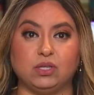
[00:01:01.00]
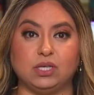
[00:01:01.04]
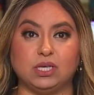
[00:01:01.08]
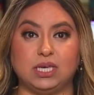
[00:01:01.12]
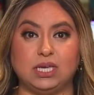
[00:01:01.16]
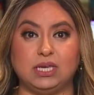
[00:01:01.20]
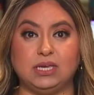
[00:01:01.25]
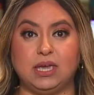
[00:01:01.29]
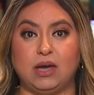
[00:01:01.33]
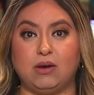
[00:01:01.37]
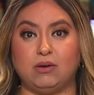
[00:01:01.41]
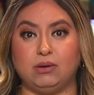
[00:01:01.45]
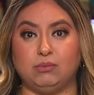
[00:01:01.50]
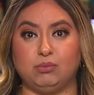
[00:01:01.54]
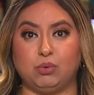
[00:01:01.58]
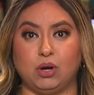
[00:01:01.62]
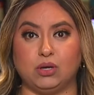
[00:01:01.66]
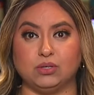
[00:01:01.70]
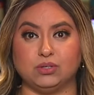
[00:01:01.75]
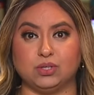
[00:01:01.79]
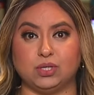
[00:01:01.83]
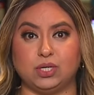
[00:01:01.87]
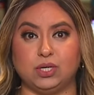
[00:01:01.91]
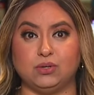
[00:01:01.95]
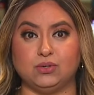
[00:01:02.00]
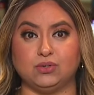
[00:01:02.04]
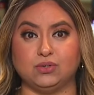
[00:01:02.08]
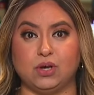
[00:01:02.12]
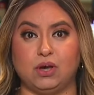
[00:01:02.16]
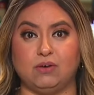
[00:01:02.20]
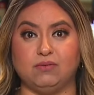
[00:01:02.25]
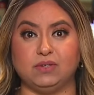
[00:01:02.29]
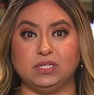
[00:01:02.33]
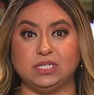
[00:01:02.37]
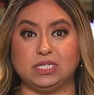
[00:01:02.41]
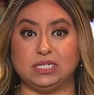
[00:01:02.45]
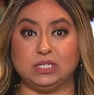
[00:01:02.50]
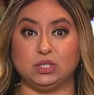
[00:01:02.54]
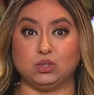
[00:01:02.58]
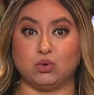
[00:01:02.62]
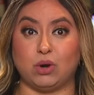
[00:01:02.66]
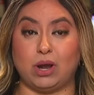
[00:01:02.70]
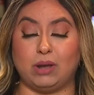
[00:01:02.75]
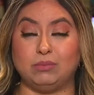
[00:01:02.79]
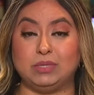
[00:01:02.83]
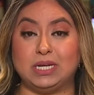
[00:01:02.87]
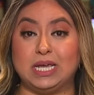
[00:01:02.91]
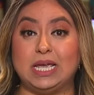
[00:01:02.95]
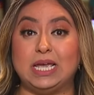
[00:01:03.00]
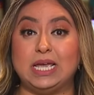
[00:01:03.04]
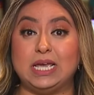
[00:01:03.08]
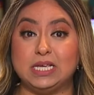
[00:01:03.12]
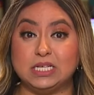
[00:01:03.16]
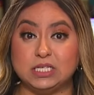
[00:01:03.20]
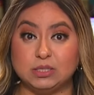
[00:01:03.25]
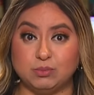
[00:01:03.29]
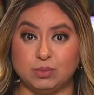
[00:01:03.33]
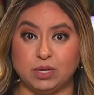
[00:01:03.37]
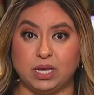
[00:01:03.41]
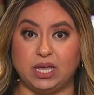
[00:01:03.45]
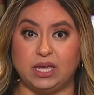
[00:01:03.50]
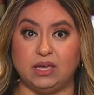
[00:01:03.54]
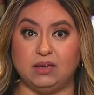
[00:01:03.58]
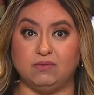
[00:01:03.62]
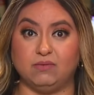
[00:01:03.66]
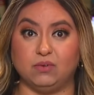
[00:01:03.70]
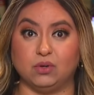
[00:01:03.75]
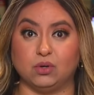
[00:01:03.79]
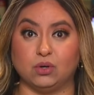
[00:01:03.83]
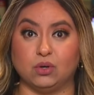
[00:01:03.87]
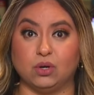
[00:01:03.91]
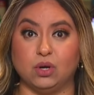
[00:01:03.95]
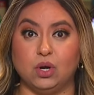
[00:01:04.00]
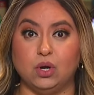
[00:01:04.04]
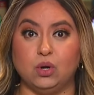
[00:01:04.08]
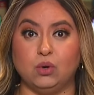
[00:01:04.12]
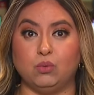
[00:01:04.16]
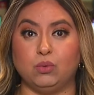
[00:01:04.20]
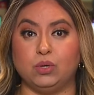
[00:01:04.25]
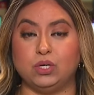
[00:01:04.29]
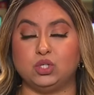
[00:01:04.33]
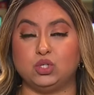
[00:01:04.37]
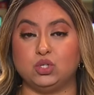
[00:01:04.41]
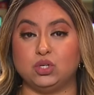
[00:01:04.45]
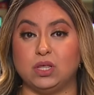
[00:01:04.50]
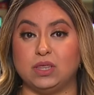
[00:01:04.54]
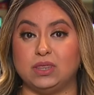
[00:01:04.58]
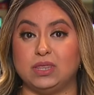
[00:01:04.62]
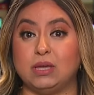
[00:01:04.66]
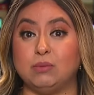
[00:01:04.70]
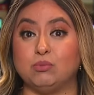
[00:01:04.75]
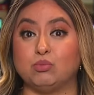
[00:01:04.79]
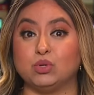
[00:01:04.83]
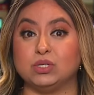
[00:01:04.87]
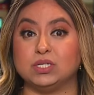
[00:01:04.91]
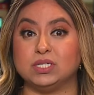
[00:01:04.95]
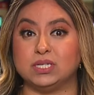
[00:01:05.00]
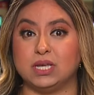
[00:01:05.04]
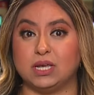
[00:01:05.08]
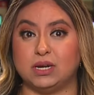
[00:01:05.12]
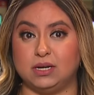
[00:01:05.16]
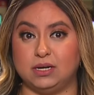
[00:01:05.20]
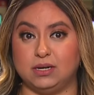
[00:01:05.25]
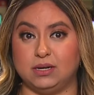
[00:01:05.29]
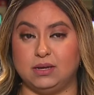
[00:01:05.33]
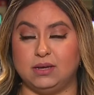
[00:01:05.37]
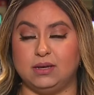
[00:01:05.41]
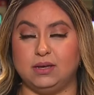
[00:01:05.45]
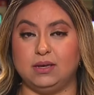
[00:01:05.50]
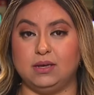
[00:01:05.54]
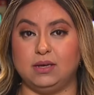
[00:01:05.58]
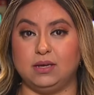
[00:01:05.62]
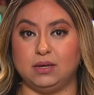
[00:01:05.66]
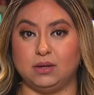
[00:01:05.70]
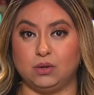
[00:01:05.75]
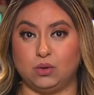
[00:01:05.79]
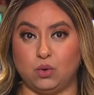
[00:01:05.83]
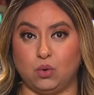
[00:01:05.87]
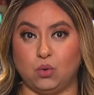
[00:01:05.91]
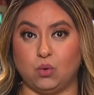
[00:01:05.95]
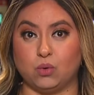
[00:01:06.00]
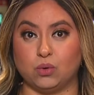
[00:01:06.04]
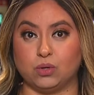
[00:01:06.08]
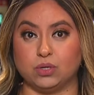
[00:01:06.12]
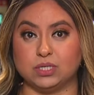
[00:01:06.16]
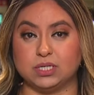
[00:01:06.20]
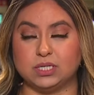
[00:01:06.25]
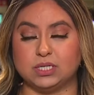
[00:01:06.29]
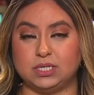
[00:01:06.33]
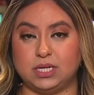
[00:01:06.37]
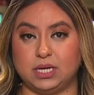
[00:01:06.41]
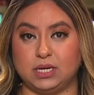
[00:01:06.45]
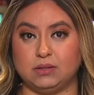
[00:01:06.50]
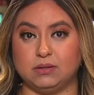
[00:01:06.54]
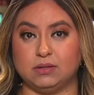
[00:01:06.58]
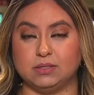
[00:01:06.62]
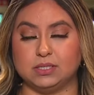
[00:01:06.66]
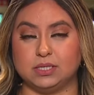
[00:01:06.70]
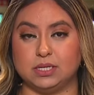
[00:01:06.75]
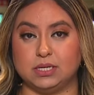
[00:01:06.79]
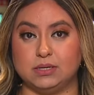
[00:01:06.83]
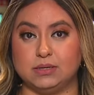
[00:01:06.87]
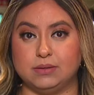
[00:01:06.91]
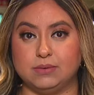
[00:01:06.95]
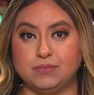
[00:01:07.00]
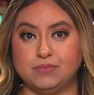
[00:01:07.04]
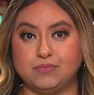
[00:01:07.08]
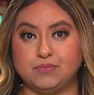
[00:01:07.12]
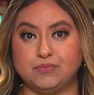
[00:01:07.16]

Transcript: the King County Prosecutor's Office described his behavior, which they presented in court. Take a listen.